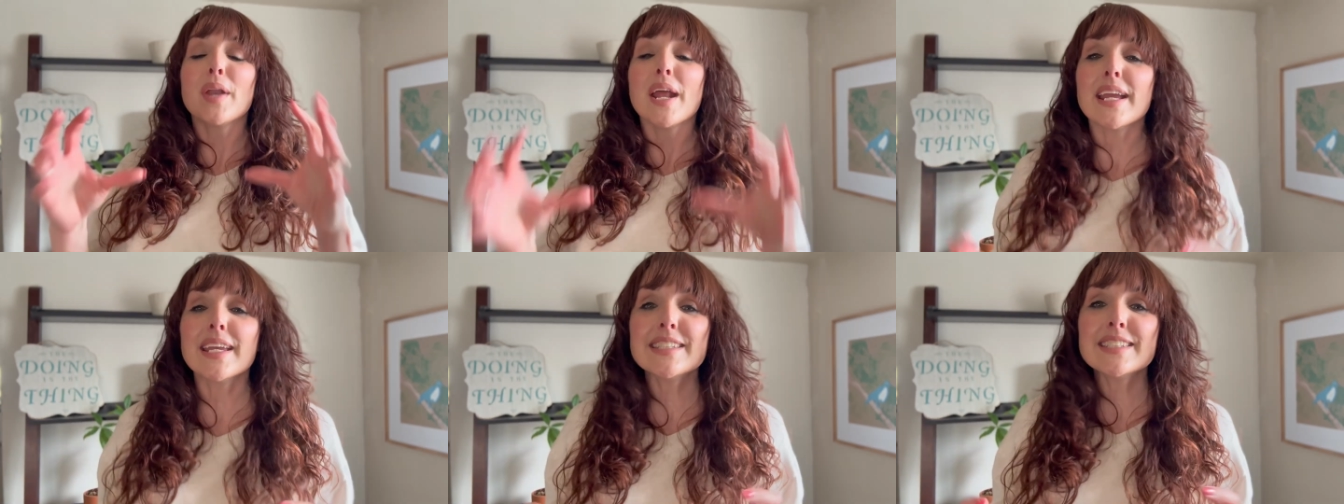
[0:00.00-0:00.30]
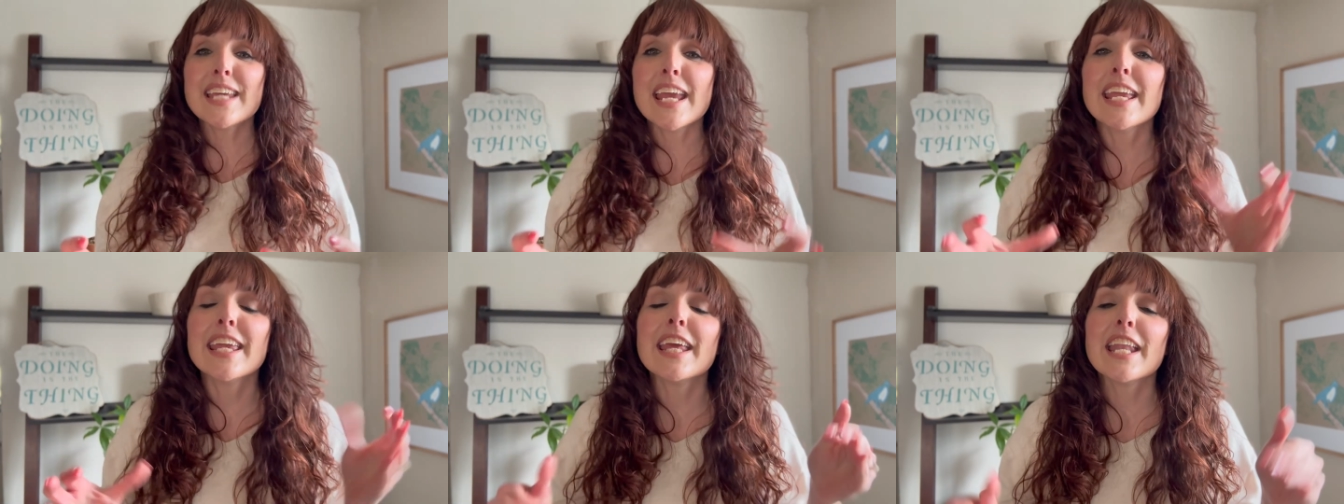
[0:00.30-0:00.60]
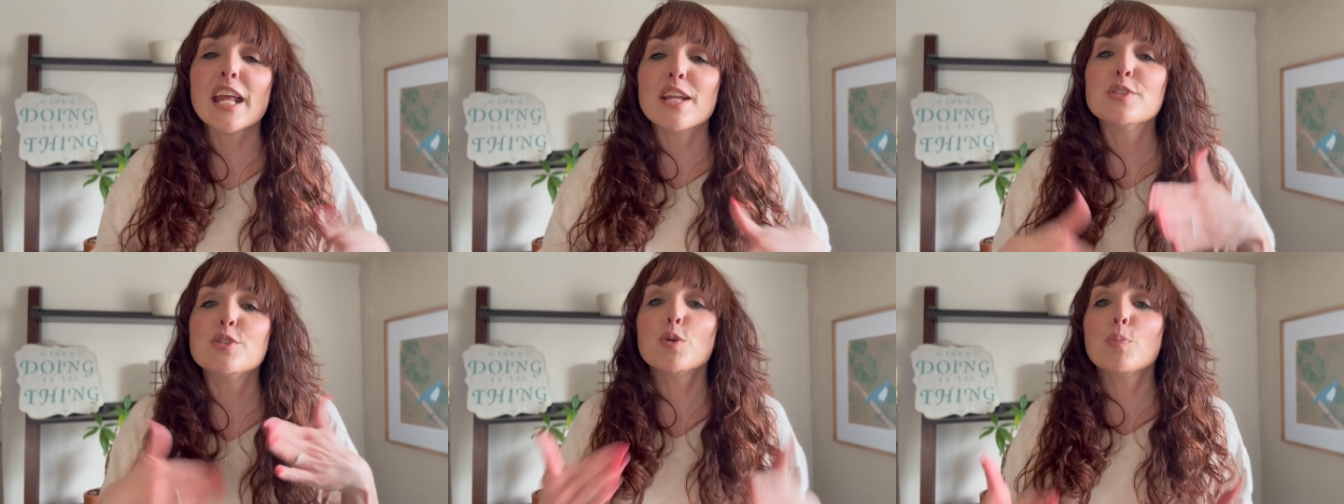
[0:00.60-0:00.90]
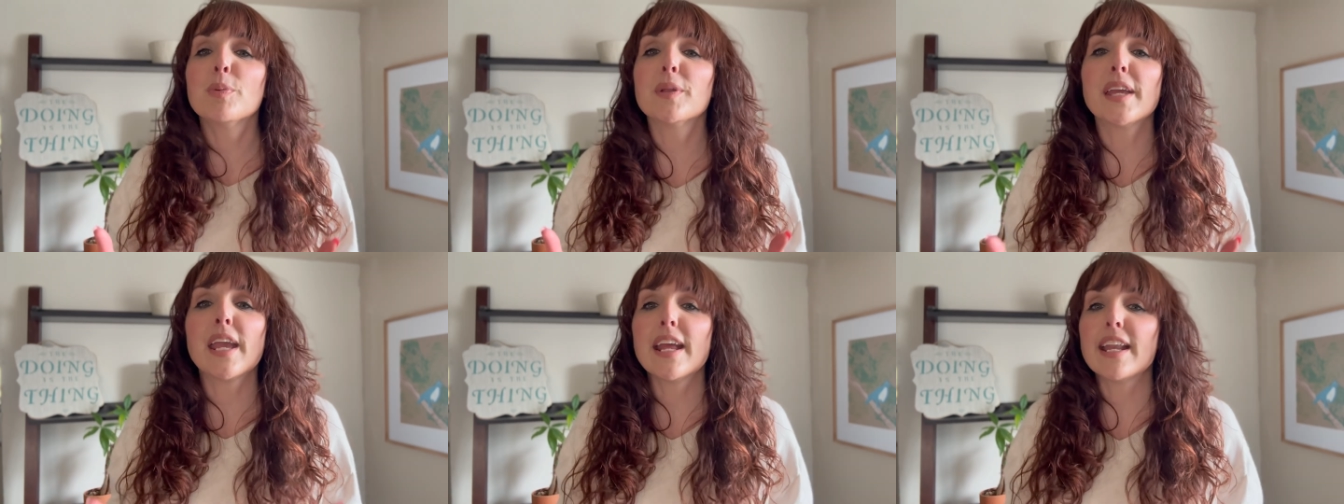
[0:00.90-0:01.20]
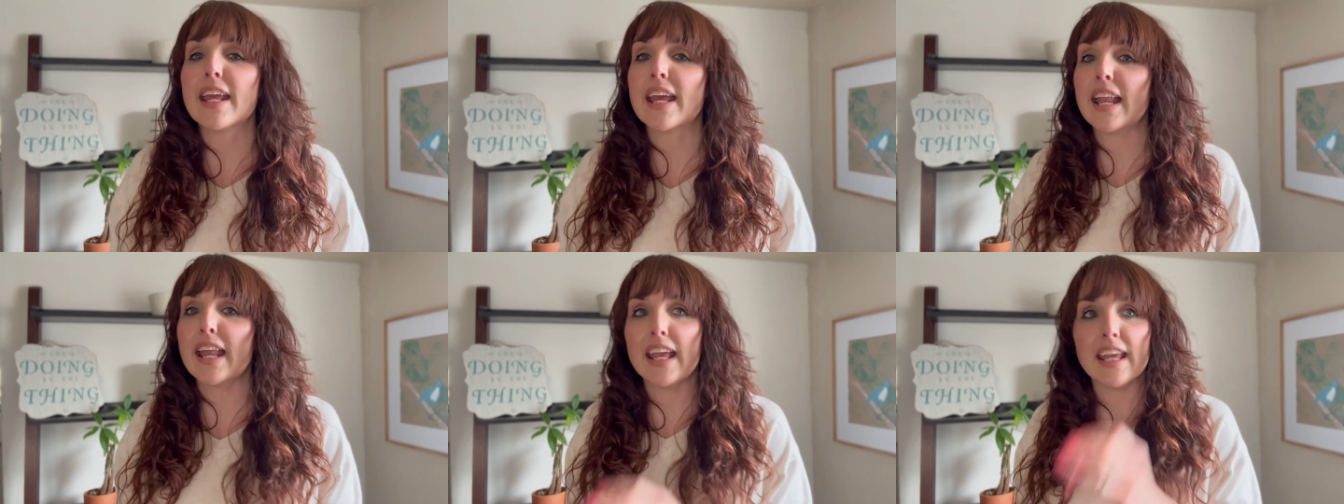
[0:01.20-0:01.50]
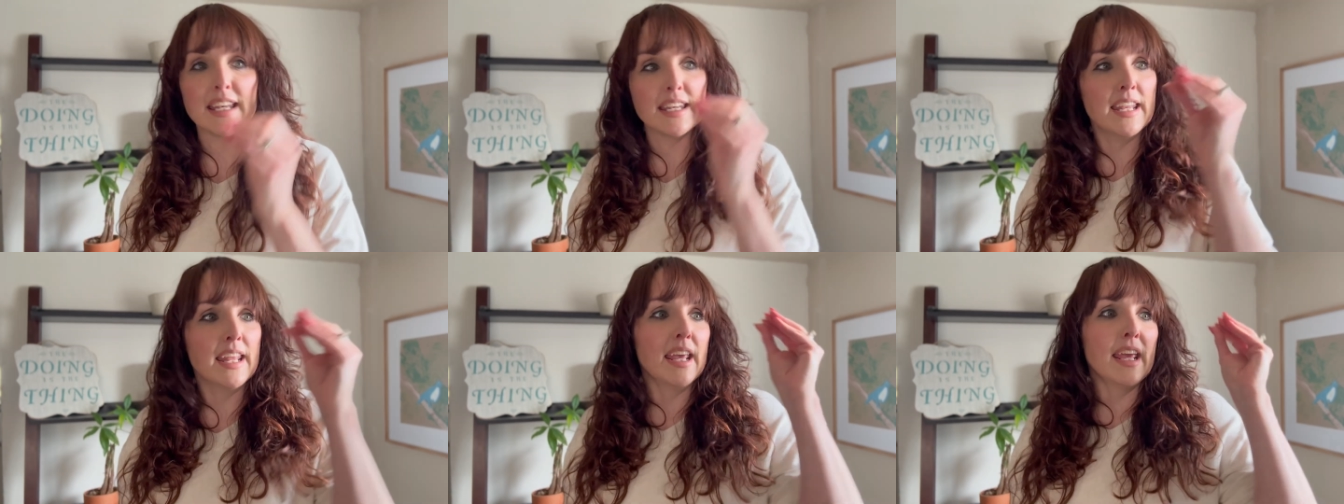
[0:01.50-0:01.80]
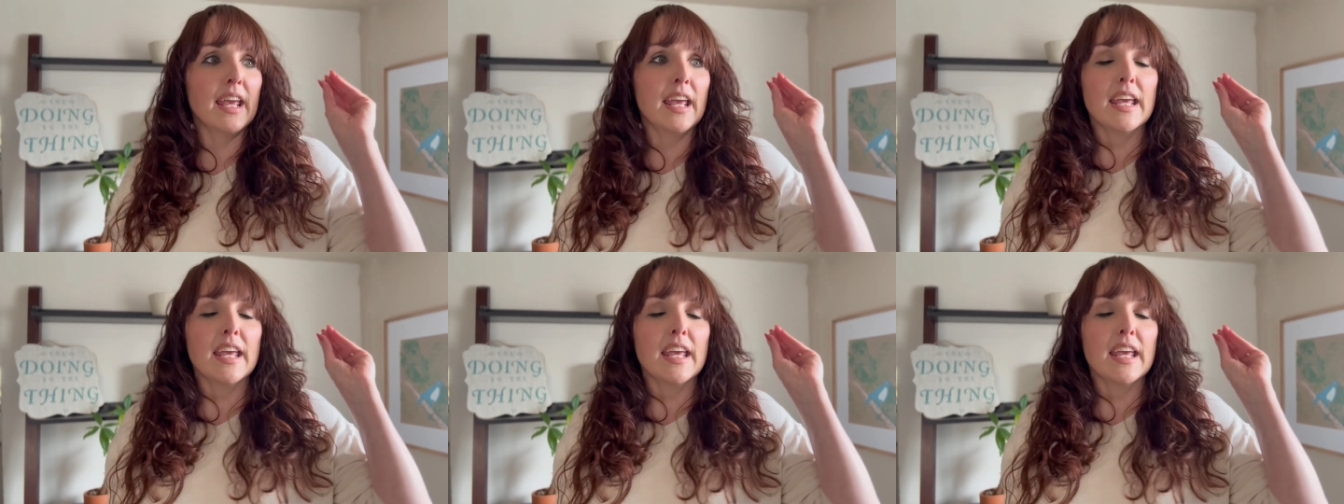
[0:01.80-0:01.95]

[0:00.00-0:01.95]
I can take it and duplicate it in